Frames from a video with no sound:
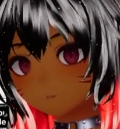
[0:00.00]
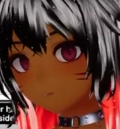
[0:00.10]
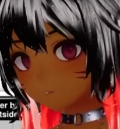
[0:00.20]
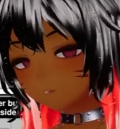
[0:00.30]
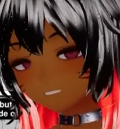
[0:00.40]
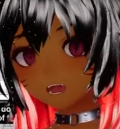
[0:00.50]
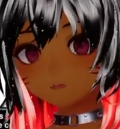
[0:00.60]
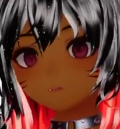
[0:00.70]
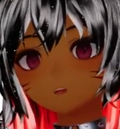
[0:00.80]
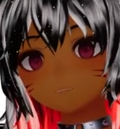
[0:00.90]
So,
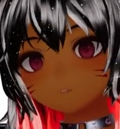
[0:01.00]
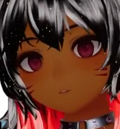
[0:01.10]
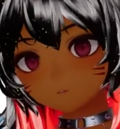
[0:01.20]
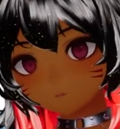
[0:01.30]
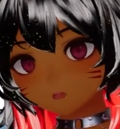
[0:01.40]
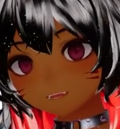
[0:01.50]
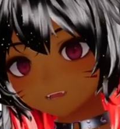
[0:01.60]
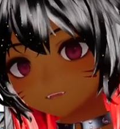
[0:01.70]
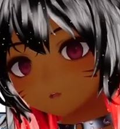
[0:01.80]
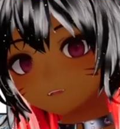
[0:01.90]
now,
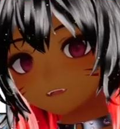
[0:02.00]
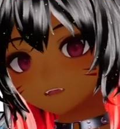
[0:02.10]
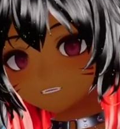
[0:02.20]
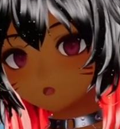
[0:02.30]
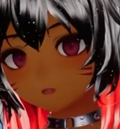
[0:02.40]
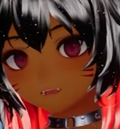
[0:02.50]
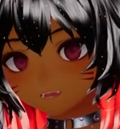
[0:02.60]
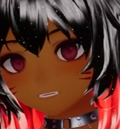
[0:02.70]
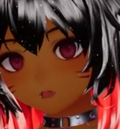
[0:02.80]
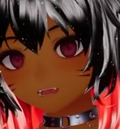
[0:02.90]
on to the
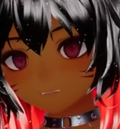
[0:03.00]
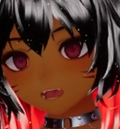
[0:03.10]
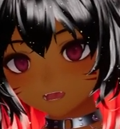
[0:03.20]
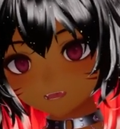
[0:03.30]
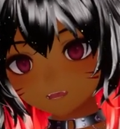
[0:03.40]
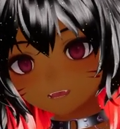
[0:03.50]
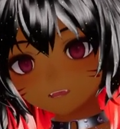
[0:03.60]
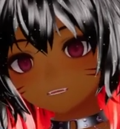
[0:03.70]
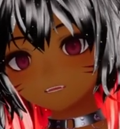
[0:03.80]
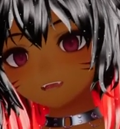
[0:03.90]
0500
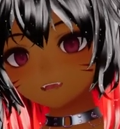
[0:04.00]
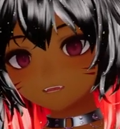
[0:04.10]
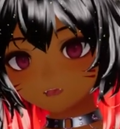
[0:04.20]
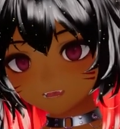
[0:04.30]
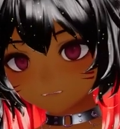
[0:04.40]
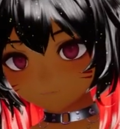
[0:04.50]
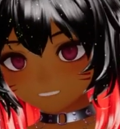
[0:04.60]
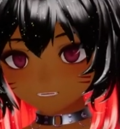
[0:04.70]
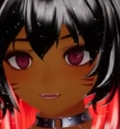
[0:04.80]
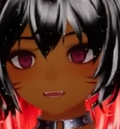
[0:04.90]
Eastern, 04
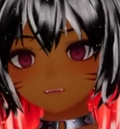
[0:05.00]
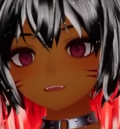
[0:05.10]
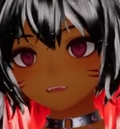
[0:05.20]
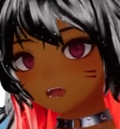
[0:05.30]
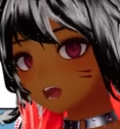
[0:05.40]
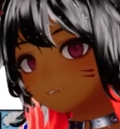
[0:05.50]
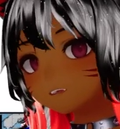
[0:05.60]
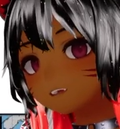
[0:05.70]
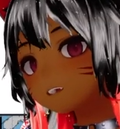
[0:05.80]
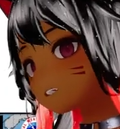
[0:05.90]
Central update